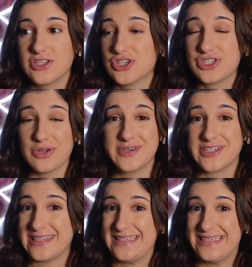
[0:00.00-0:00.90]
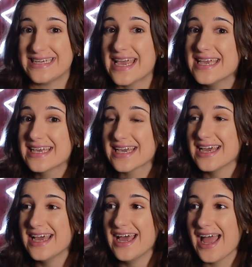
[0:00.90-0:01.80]
There's so much at stake.
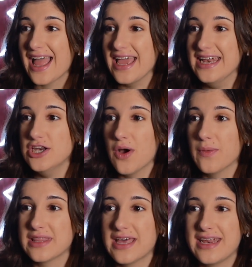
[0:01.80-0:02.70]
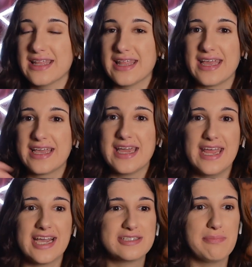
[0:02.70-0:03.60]
And knowing that it like
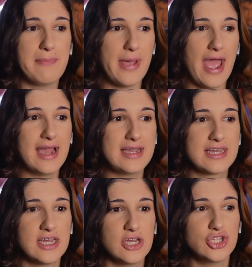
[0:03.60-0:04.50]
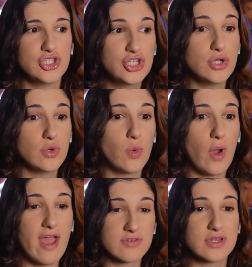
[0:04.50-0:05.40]
connects back to
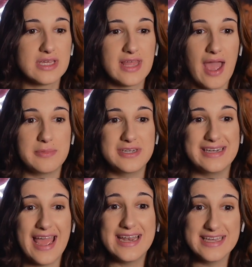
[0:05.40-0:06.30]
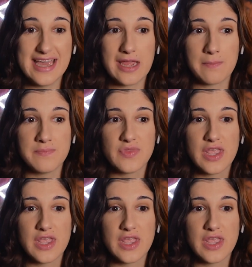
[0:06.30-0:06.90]
everything that happened in Endgame